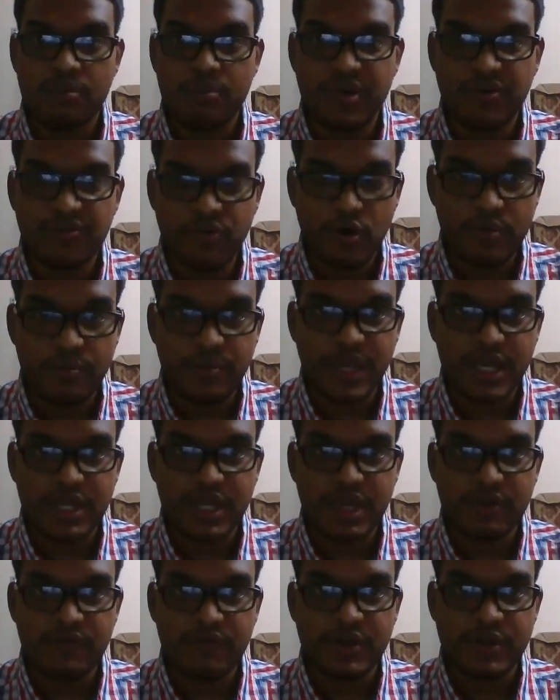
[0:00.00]
Before
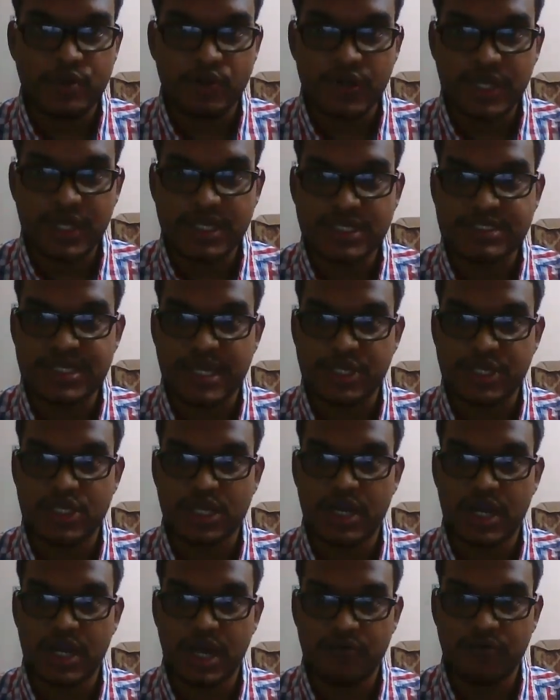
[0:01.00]
beginning with today's
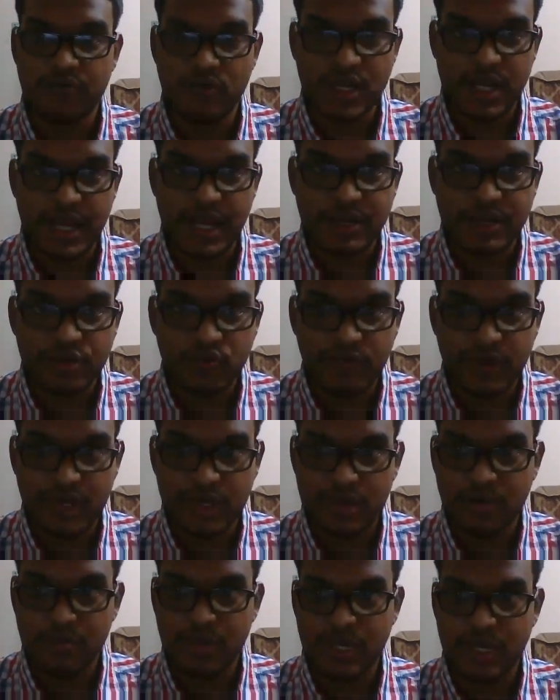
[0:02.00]
session, I would like to
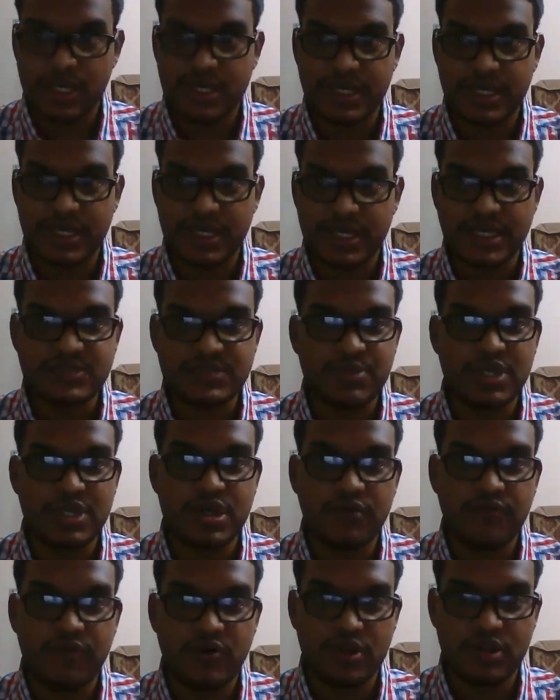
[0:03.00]
welcome our guest speaker
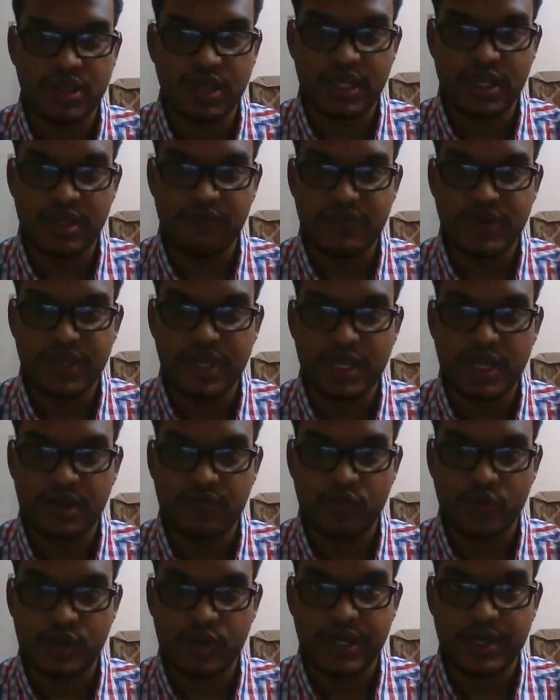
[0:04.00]
for the evening,
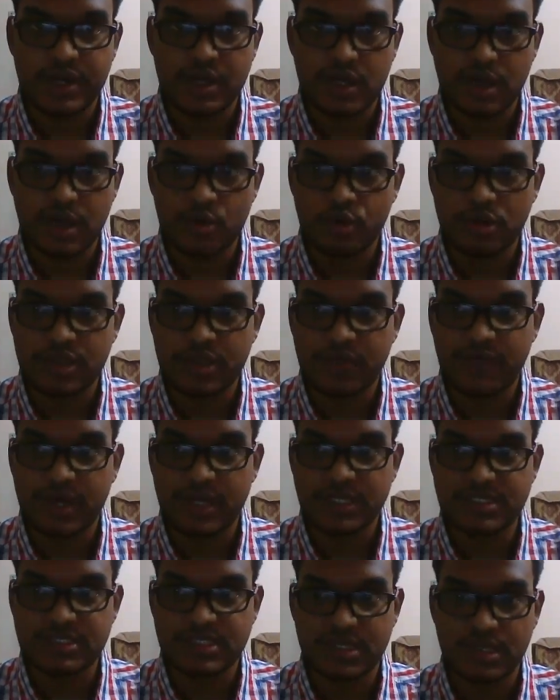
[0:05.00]
Advocate Rahul
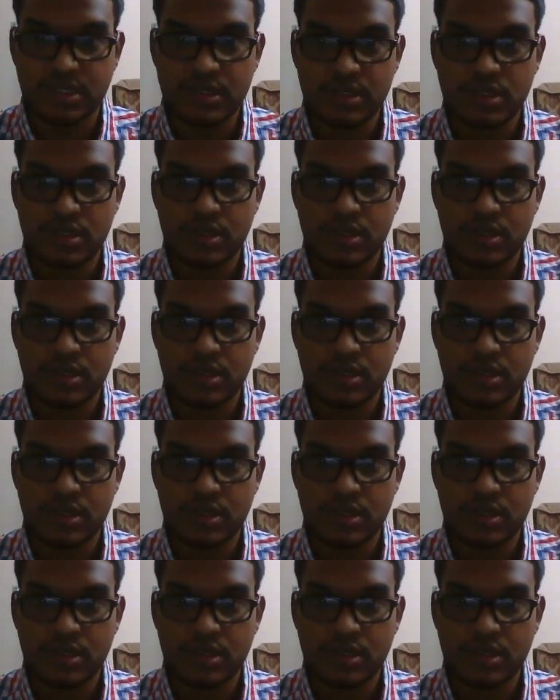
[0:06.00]
Tiwari, sir.